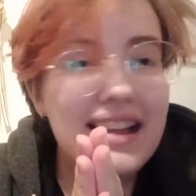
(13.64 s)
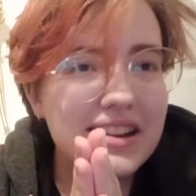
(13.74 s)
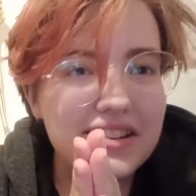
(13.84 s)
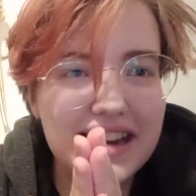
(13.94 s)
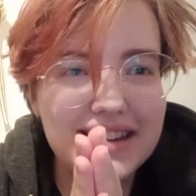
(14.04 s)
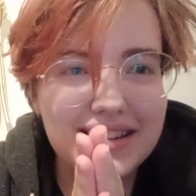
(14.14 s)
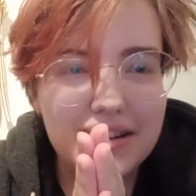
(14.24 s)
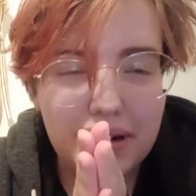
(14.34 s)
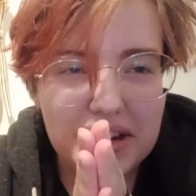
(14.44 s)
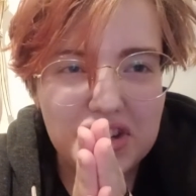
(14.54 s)
Great
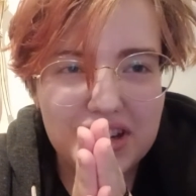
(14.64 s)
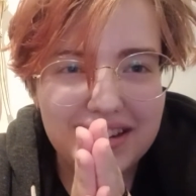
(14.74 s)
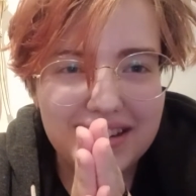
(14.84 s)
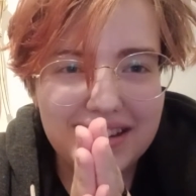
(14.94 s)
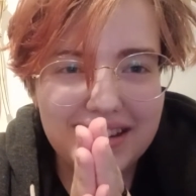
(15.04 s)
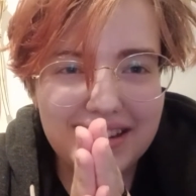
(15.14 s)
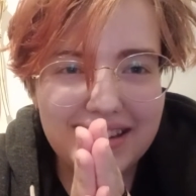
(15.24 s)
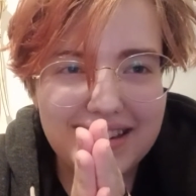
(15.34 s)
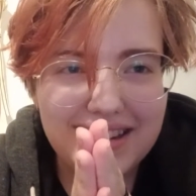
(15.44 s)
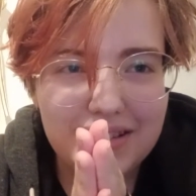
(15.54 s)
question,
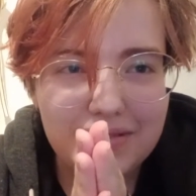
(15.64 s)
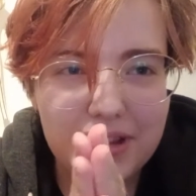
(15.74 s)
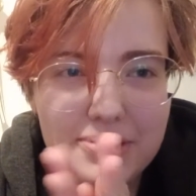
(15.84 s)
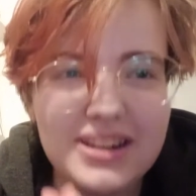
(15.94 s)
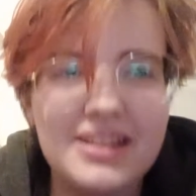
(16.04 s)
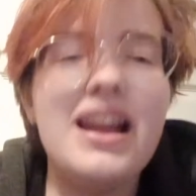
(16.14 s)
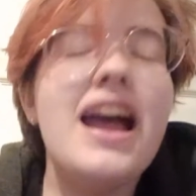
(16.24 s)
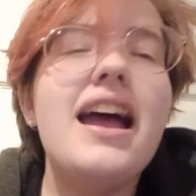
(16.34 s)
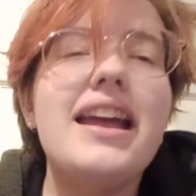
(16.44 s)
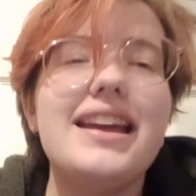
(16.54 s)
dear viewer.
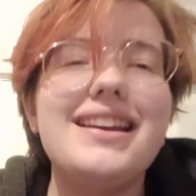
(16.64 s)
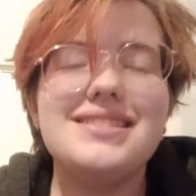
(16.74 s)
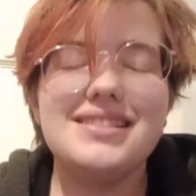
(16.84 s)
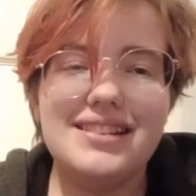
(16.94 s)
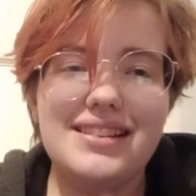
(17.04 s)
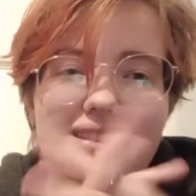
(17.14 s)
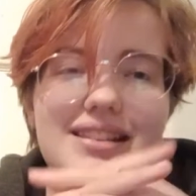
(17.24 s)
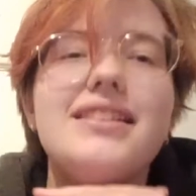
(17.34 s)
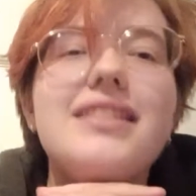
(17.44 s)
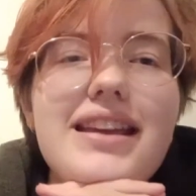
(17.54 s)
It
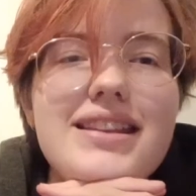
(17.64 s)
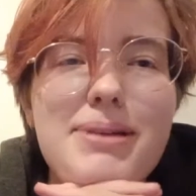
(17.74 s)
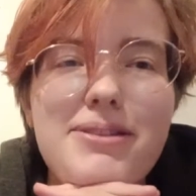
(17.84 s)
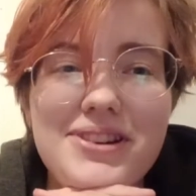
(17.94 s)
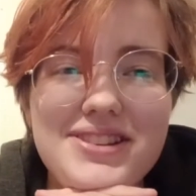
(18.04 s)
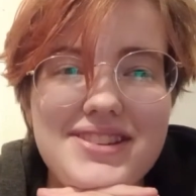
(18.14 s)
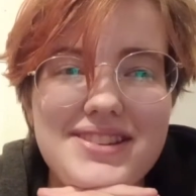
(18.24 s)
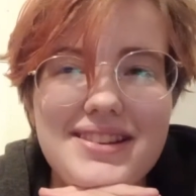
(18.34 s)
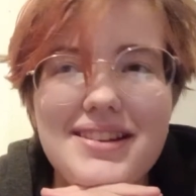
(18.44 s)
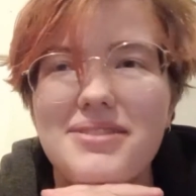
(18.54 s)
is my
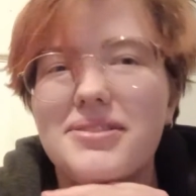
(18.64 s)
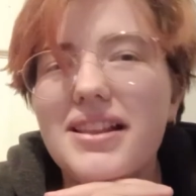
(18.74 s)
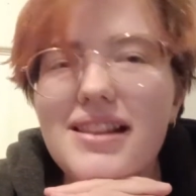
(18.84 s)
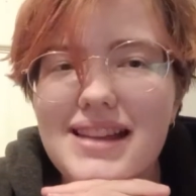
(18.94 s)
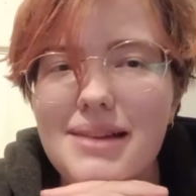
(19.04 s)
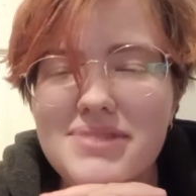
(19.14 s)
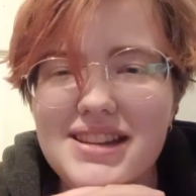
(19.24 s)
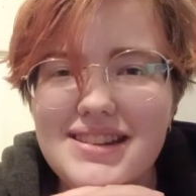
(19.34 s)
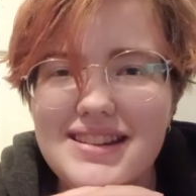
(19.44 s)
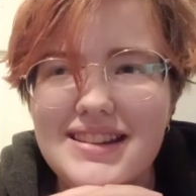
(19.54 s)
first real attempt
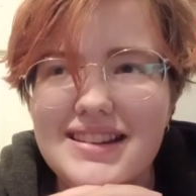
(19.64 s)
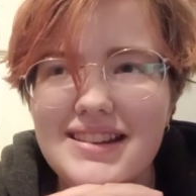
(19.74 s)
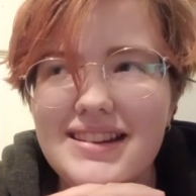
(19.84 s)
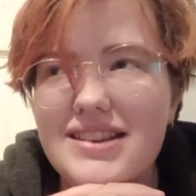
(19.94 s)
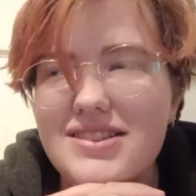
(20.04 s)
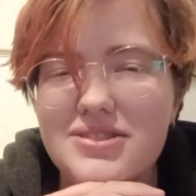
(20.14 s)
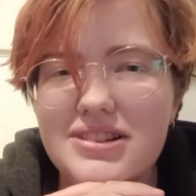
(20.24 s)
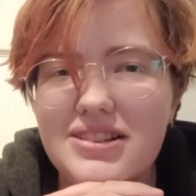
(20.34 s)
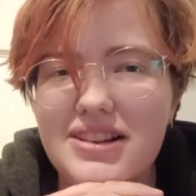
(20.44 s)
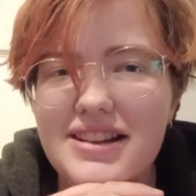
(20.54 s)
into
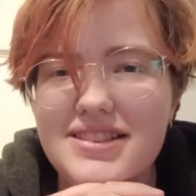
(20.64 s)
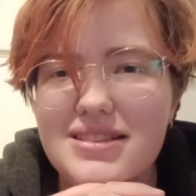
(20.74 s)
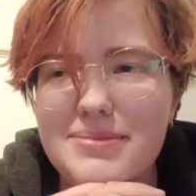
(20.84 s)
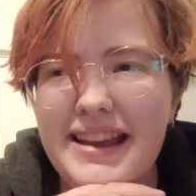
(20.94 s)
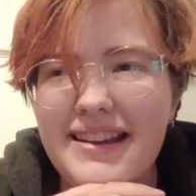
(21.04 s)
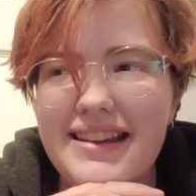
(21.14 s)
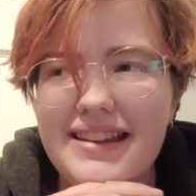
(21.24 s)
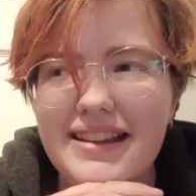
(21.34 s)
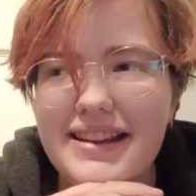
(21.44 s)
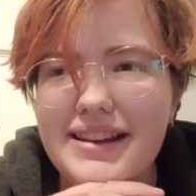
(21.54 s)
historical costuming
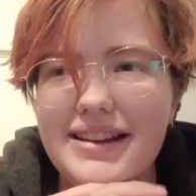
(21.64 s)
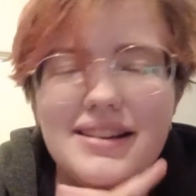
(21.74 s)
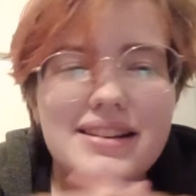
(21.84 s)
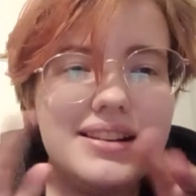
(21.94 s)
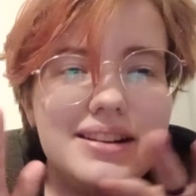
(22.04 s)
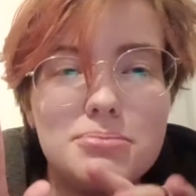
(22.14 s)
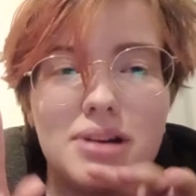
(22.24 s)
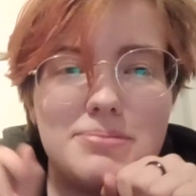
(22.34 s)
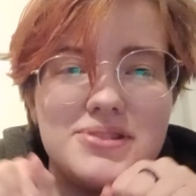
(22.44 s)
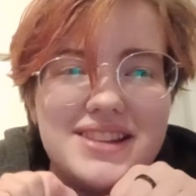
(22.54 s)
in like a
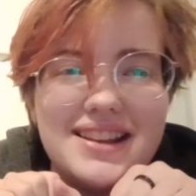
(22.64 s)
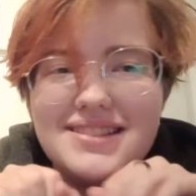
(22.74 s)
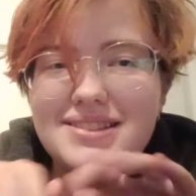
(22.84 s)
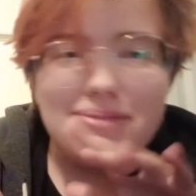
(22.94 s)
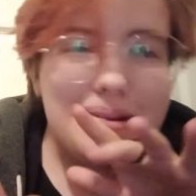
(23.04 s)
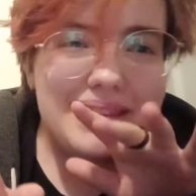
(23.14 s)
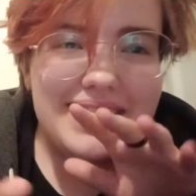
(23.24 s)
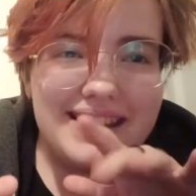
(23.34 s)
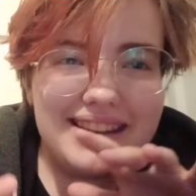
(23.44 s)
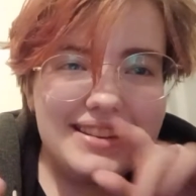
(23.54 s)
proper sense from
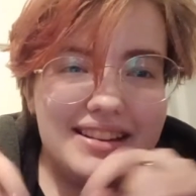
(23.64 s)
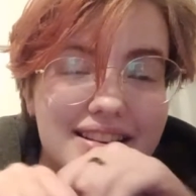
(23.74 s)
the,